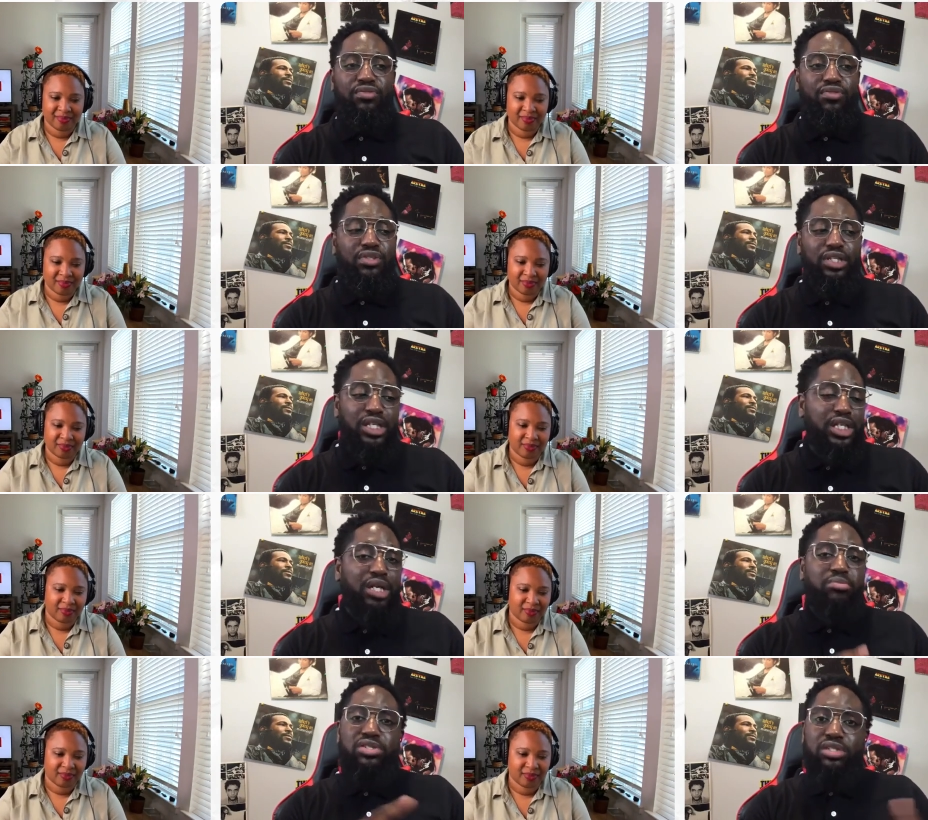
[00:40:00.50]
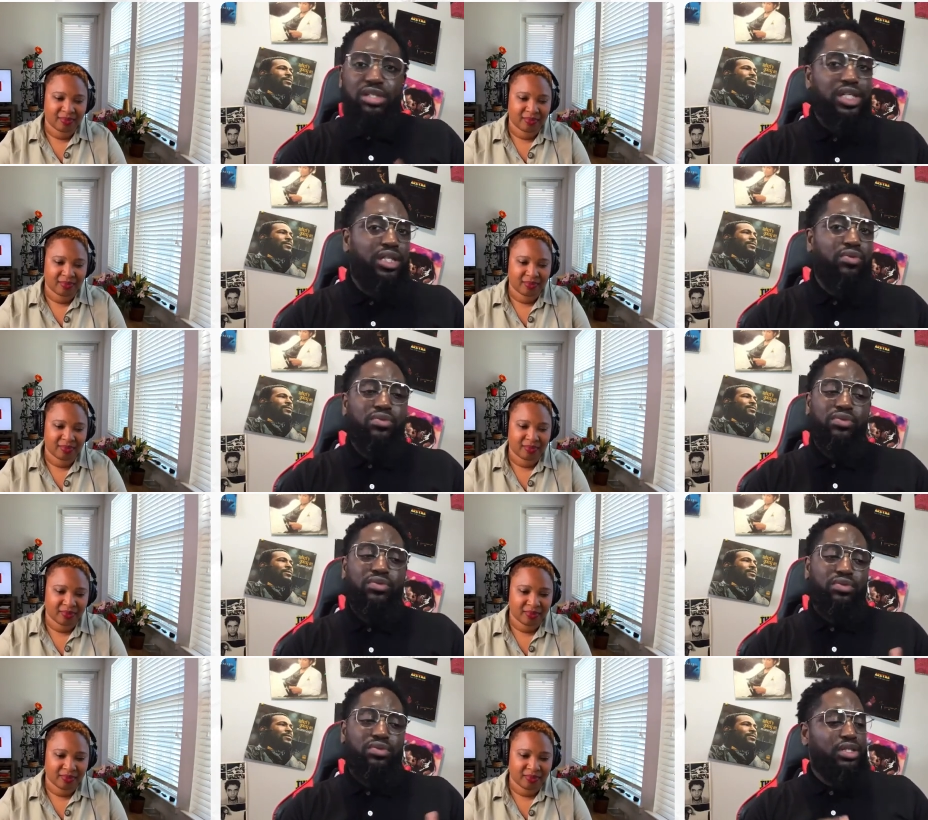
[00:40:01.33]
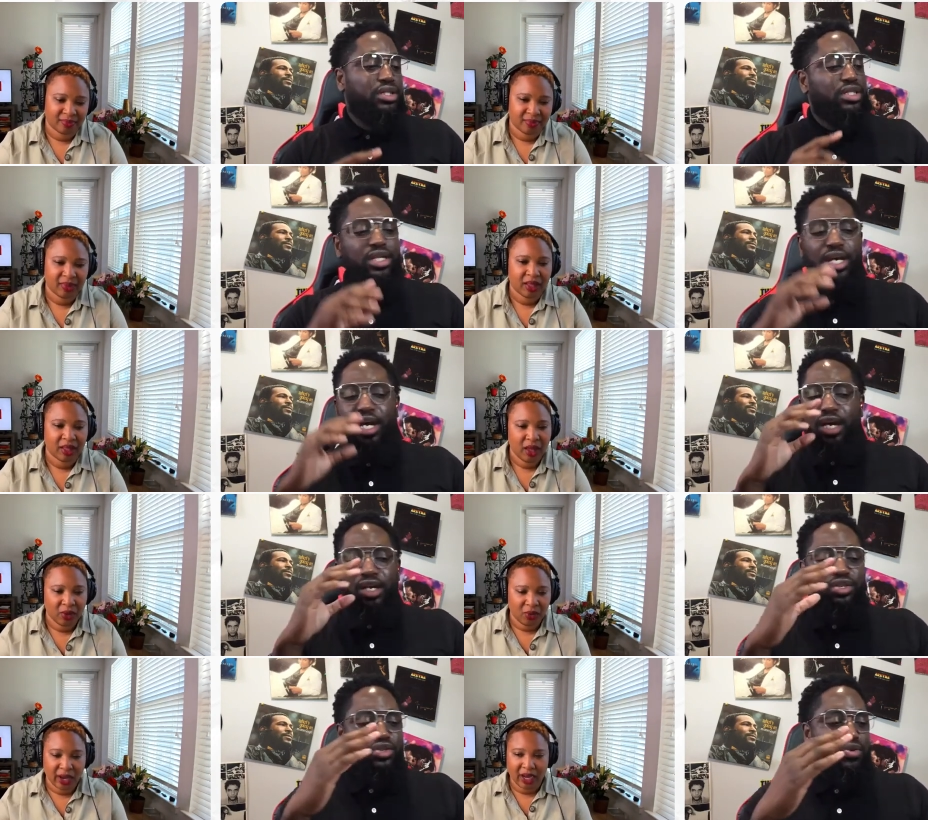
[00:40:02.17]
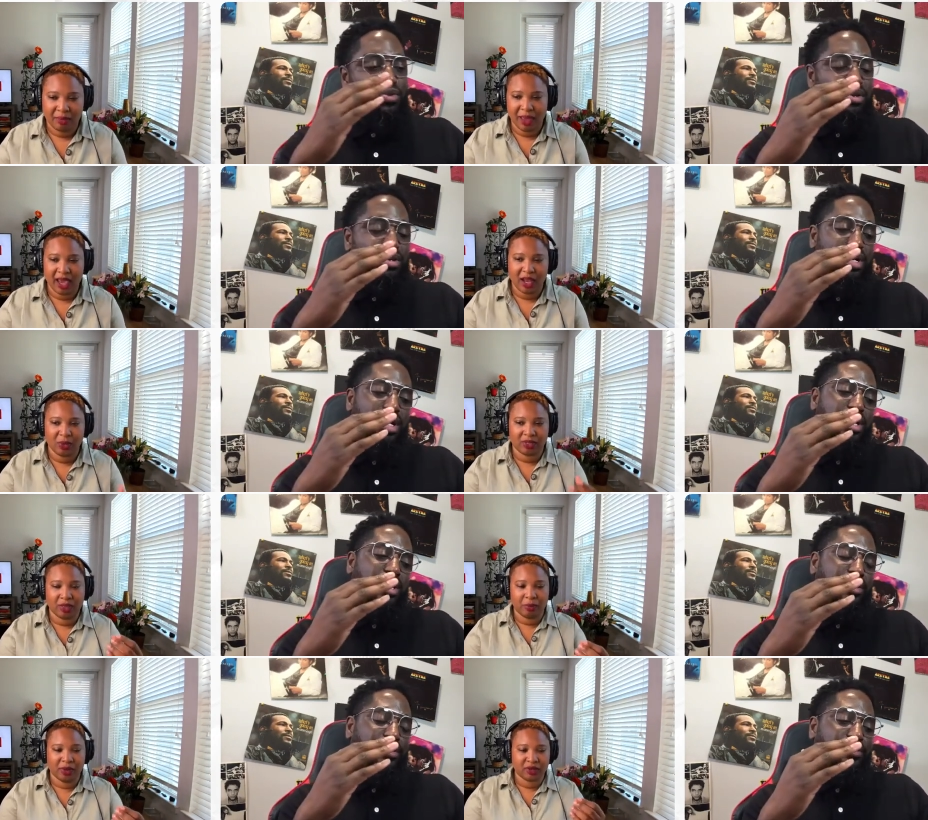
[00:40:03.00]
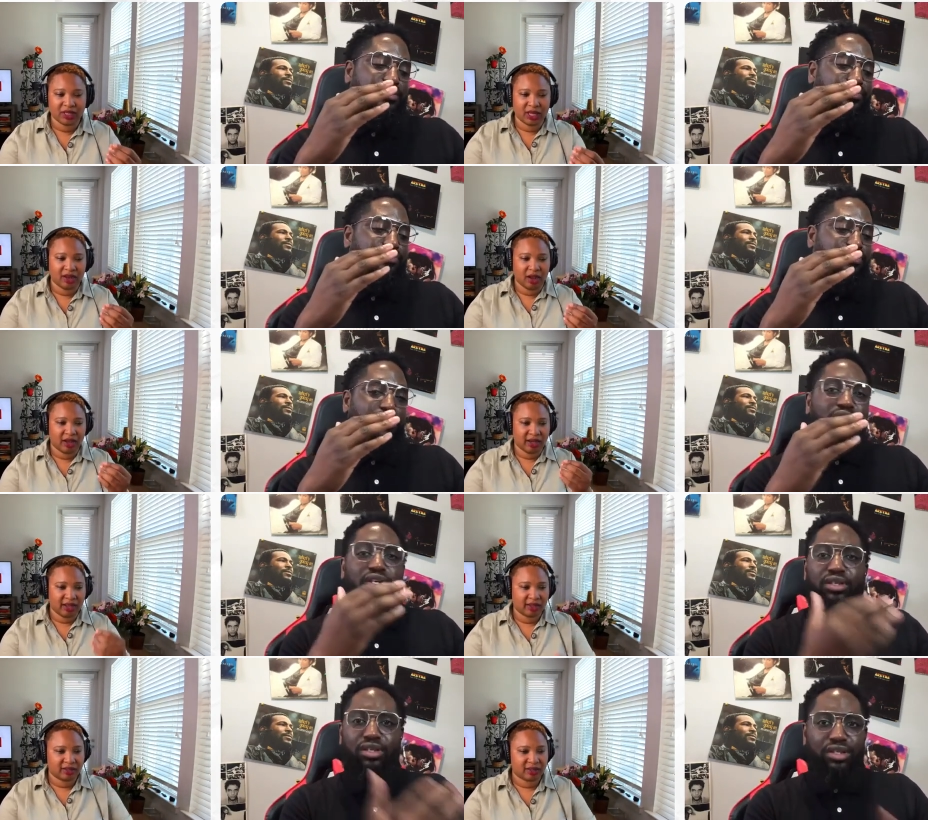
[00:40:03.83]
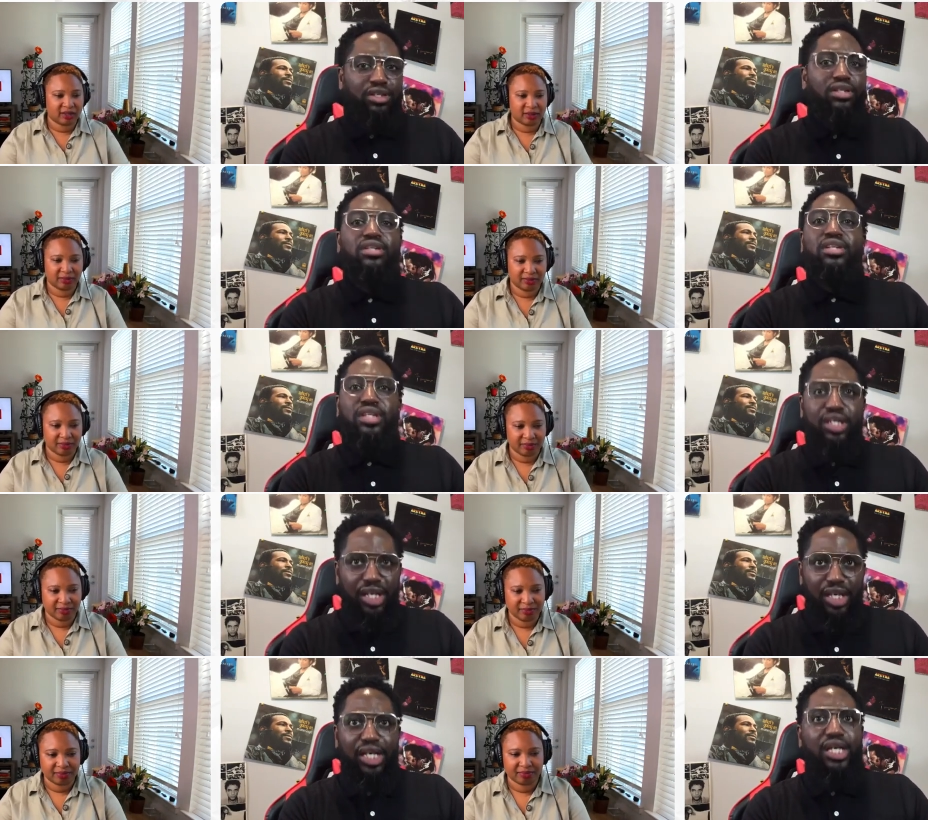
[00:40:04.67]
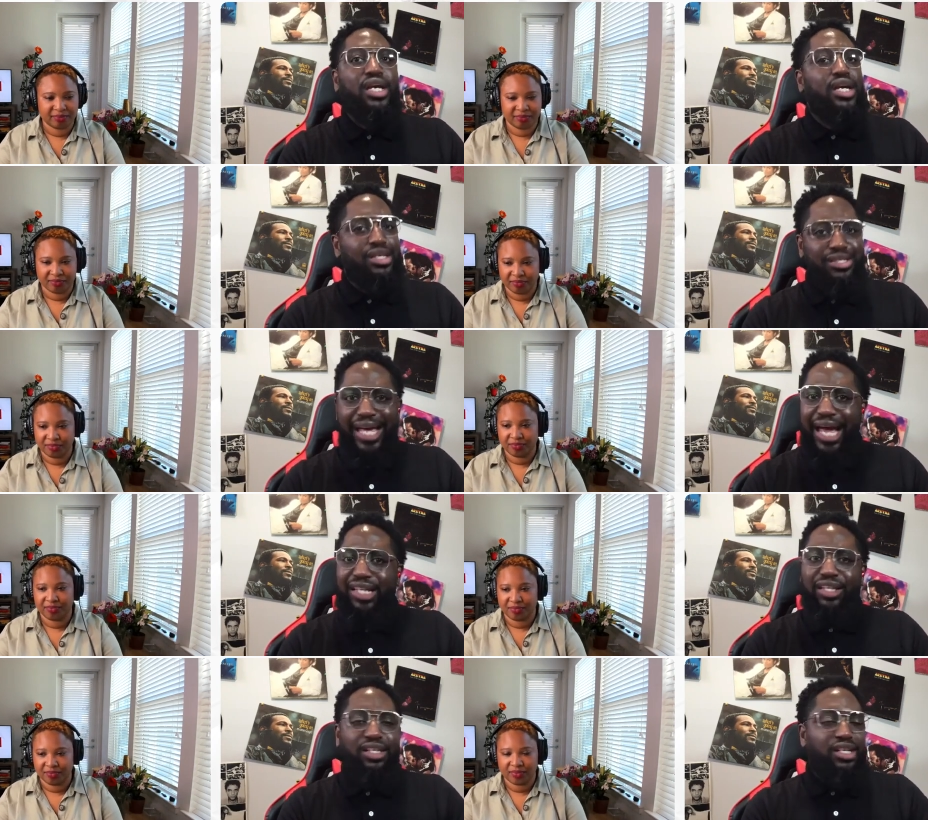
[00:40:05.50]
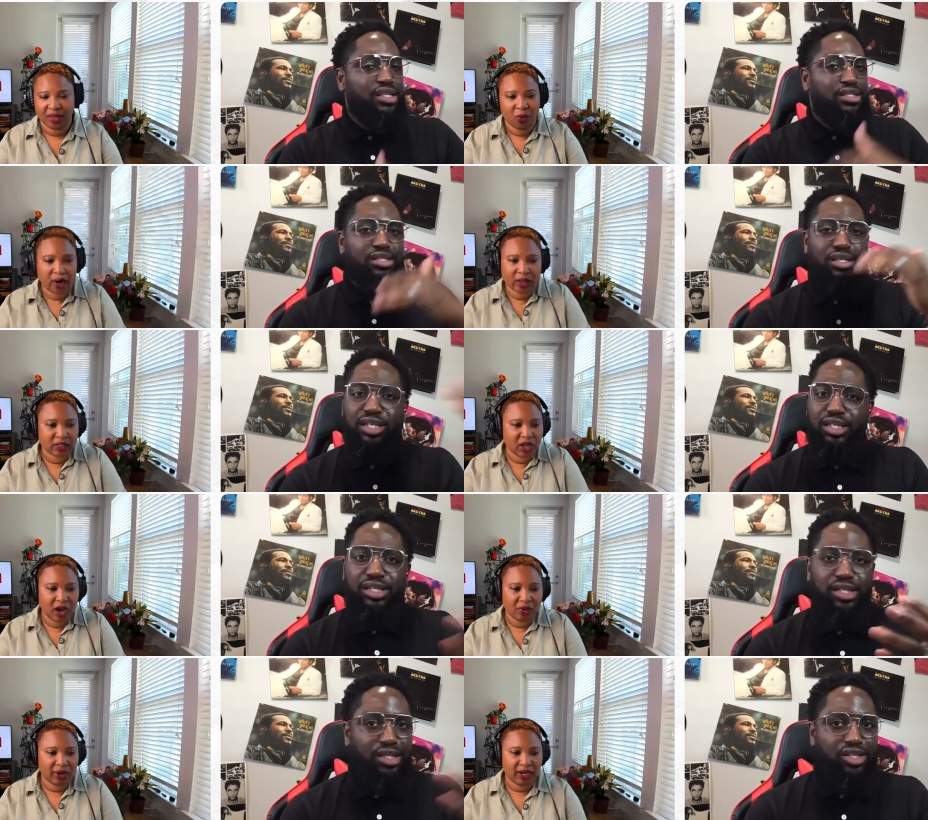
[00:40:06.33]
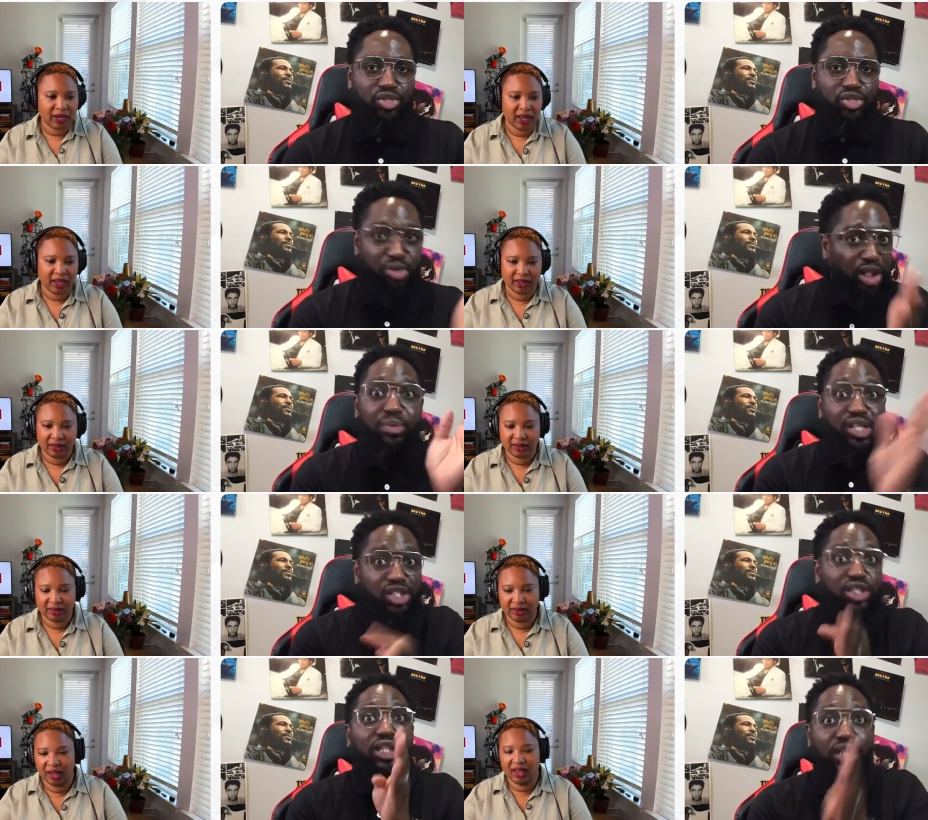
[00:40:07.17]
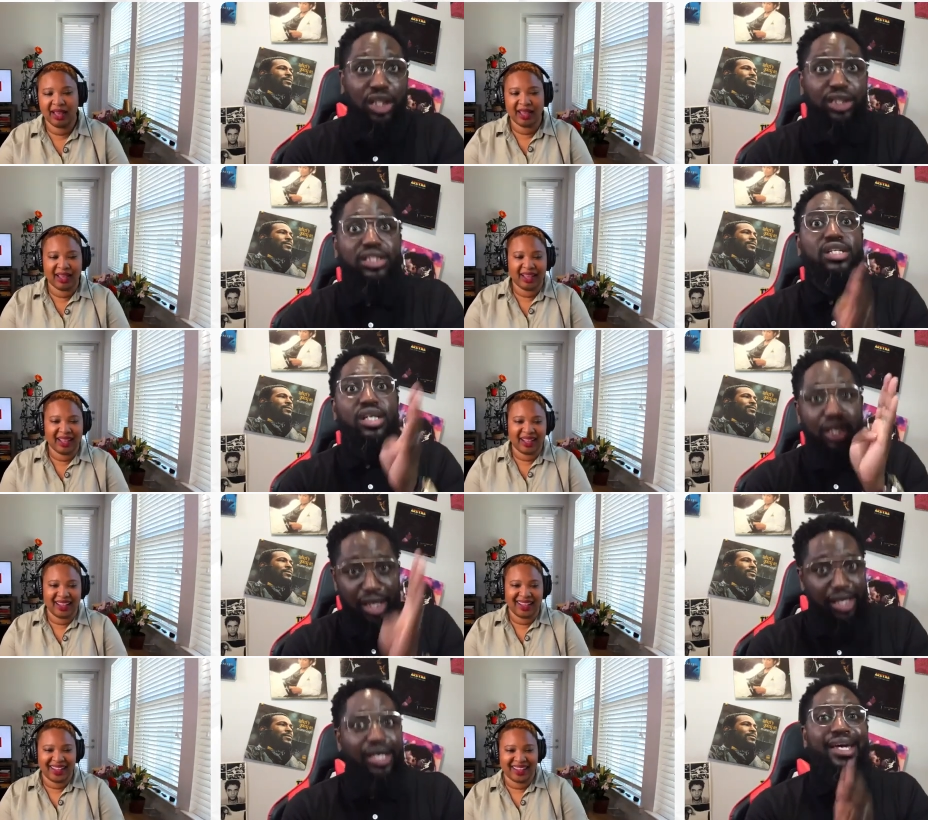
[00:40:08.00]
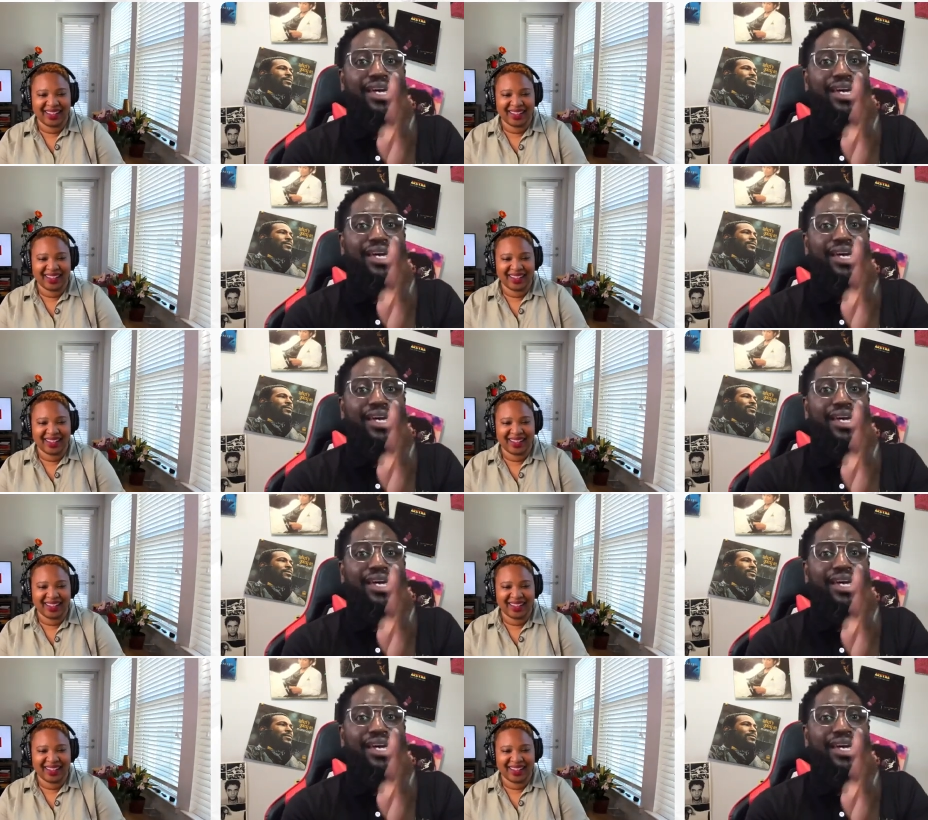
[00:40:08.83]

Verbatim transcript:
Speaker 1: your numbers are looking your ready
Speaker 2: made with a built in audience.
Speaker 1: It, exactly. It's the work is already done. Looked as